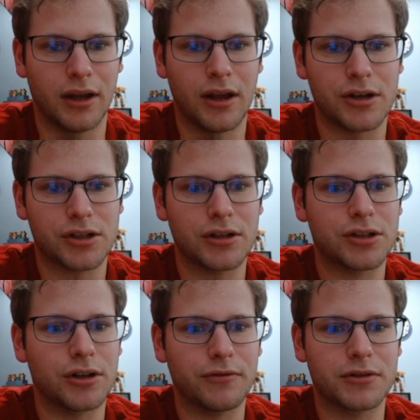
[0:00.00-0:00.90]
Just going to
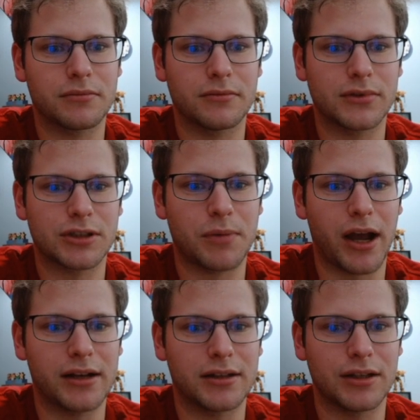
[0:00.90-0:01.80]
turn Spy
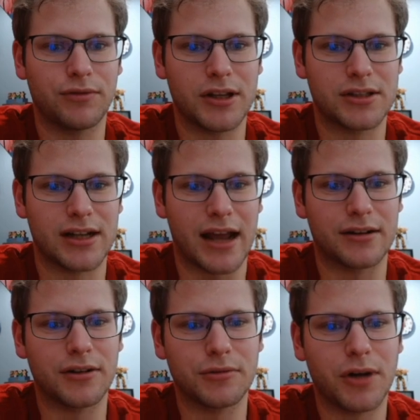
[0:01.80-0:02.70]
to defense and add
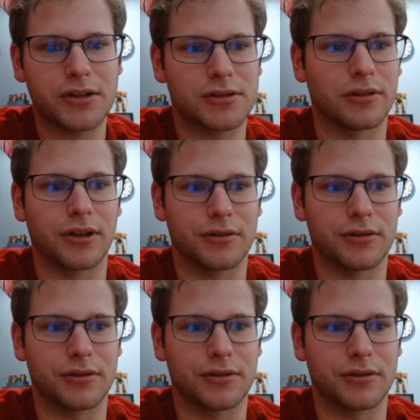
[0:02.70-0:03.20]
another monster, though.